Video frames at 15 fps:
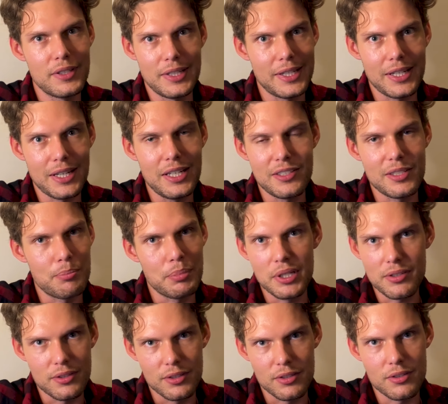Like, it's a
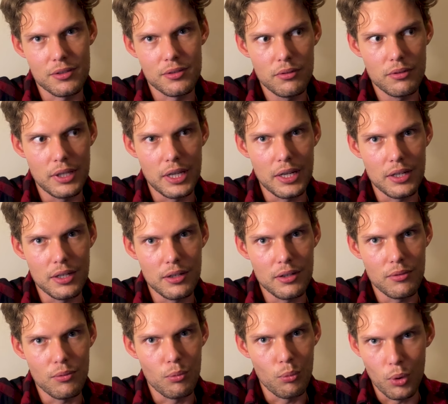business.
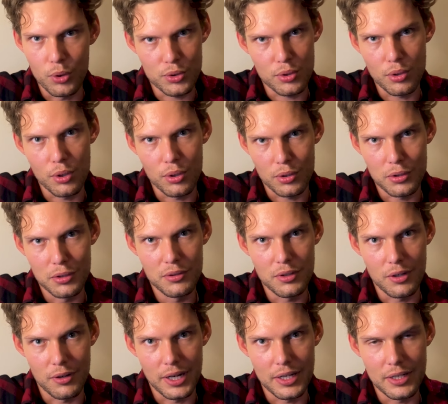They want you hooked,
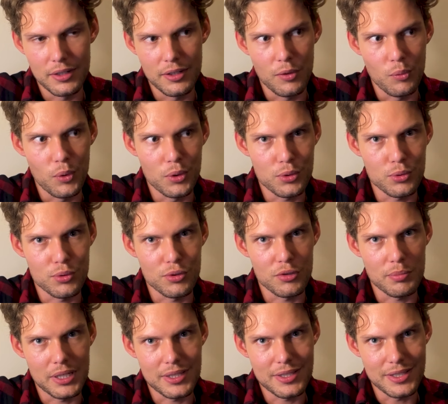all right? They want you to
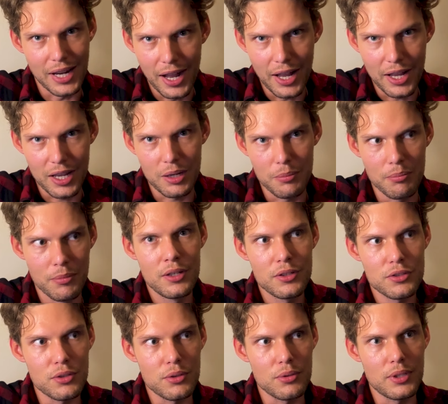spend time
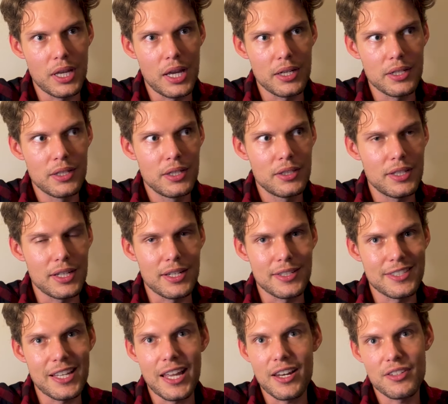so that they can
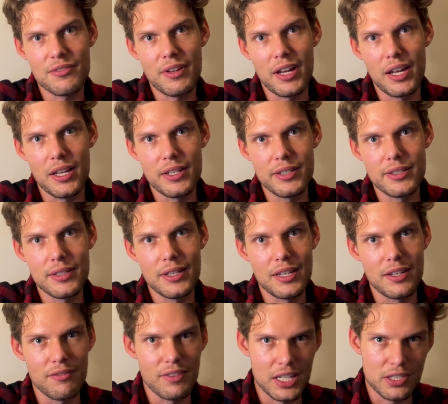satisfy
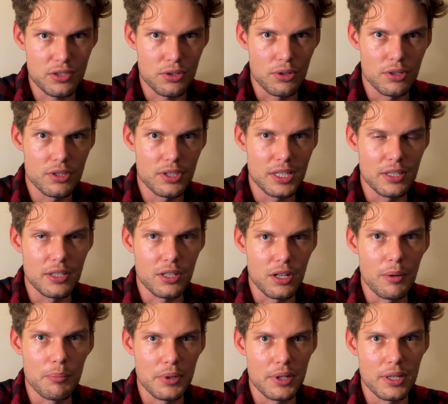investors in the
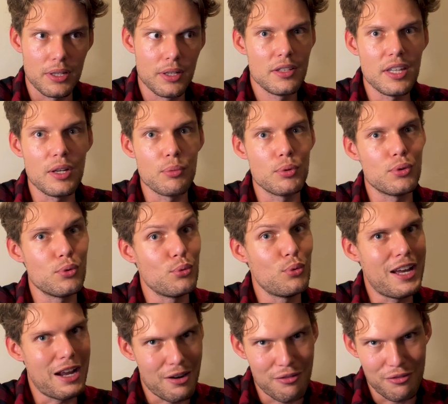company. They will
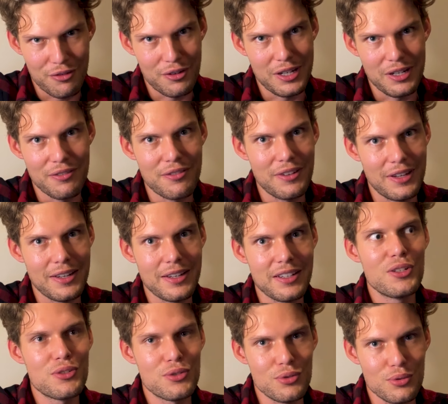do everything
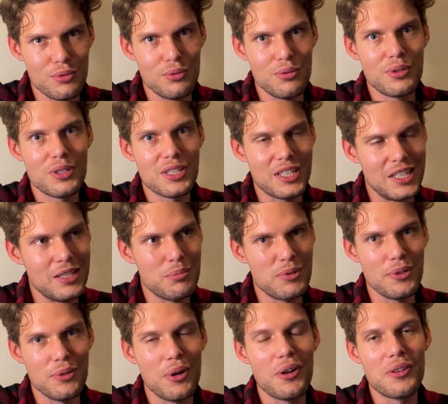to keep
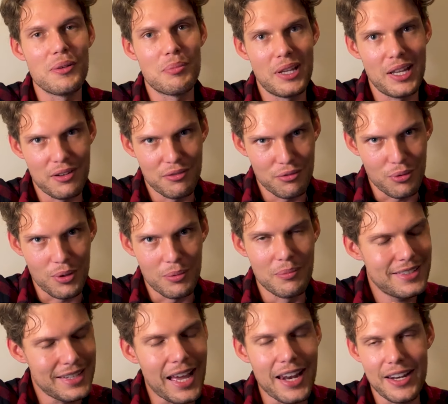you on the platform.
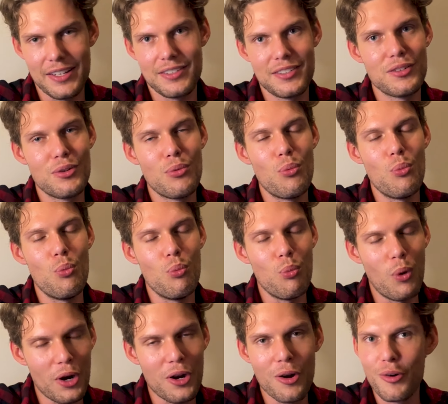That is
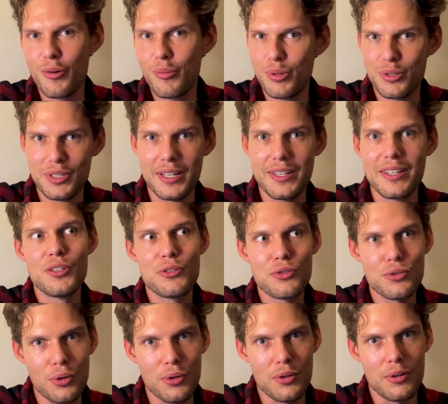100%
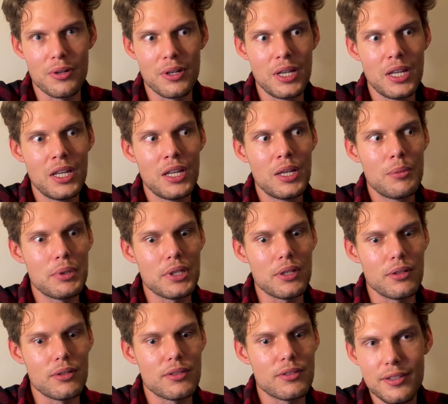certain,
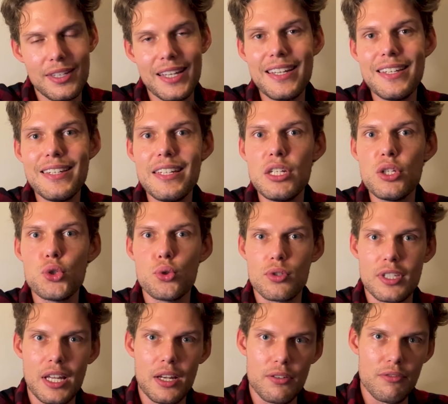because they need to
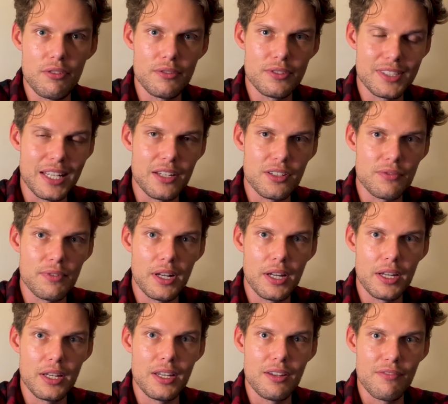
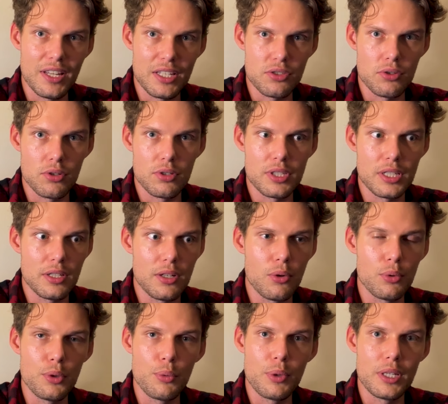satisfy investors, and the
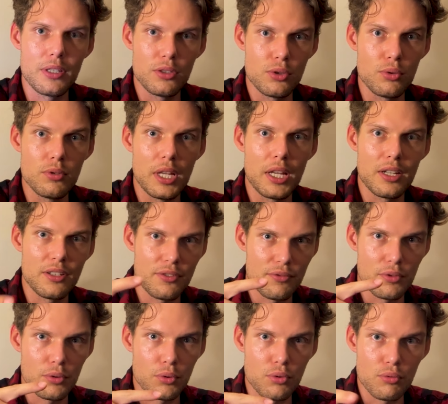only way they do that is
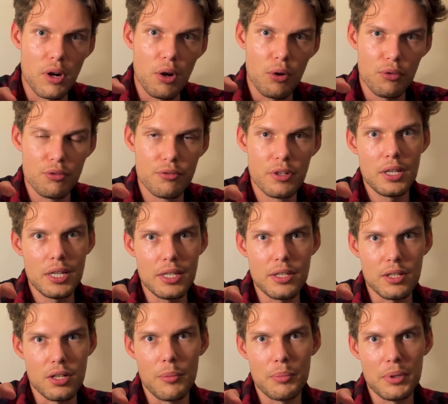through growth in the
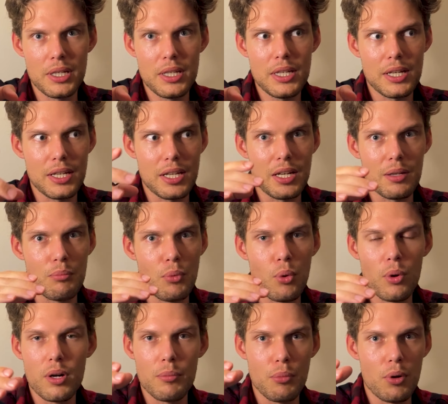company and getting
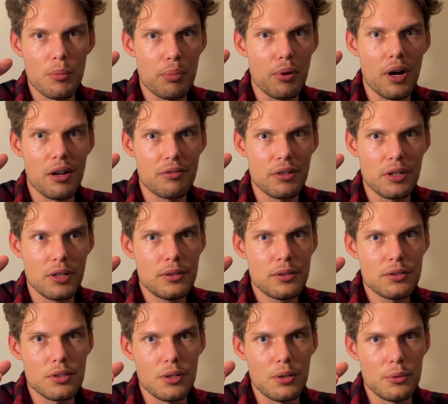more and more profit.
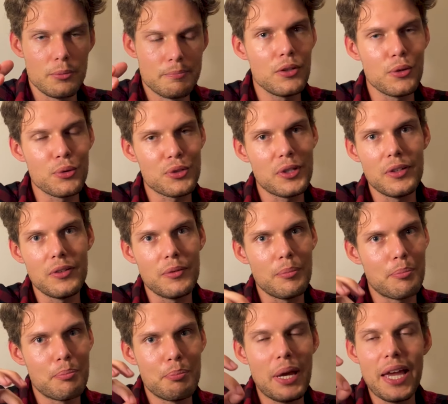So those little
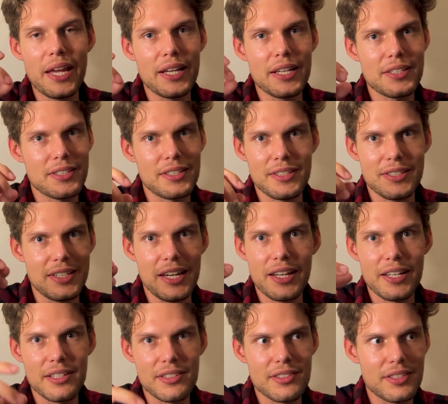pings and
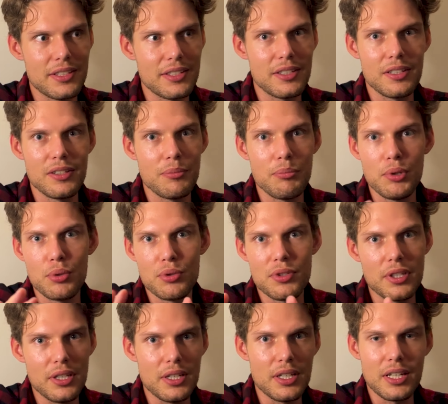dings and the
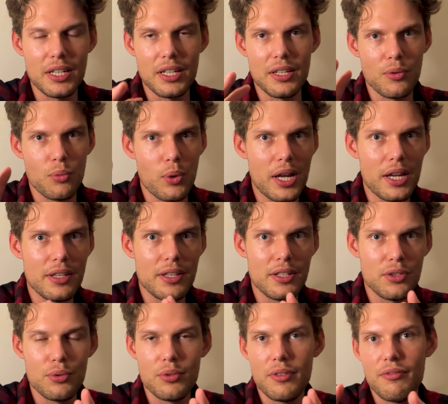music and the way they
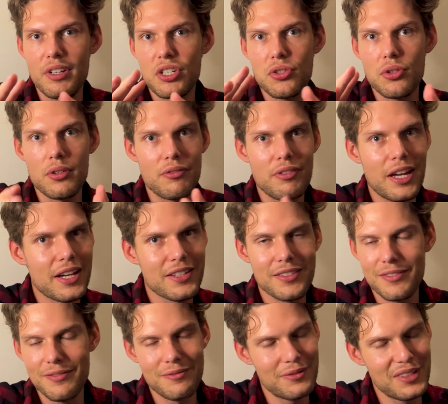do the visual
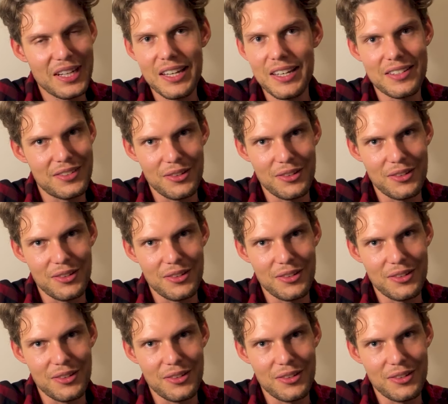effects, it's